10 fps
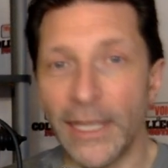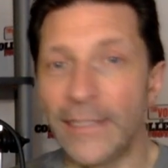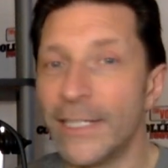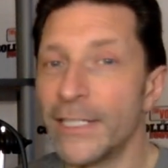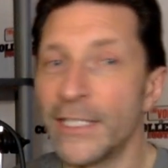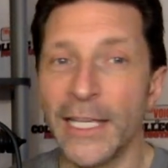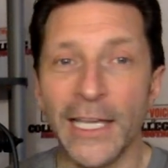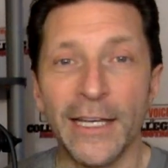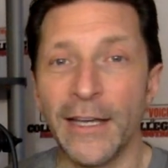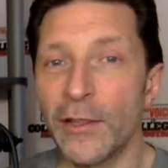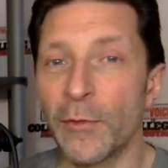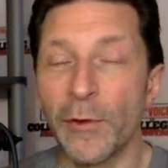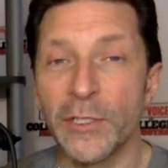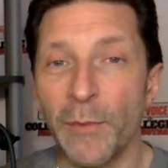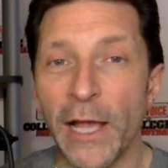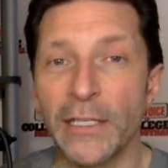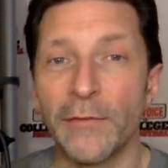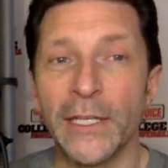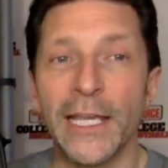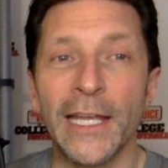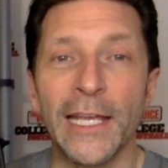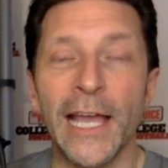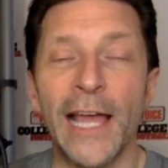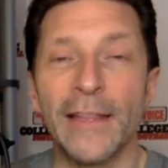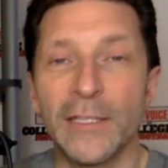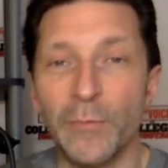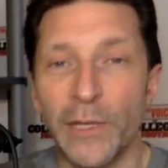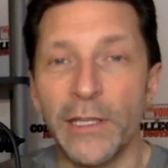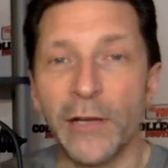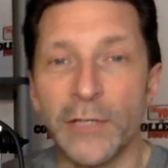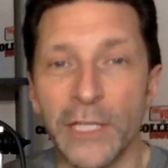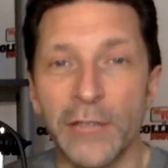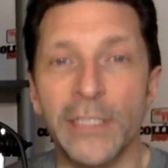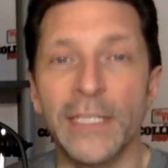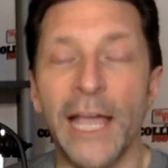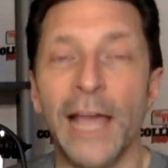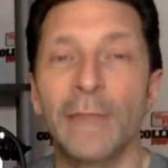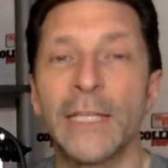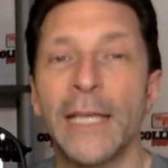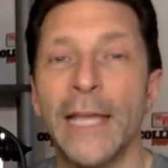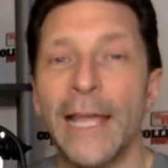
just to get another perspective and get a guy that's been there a zillion times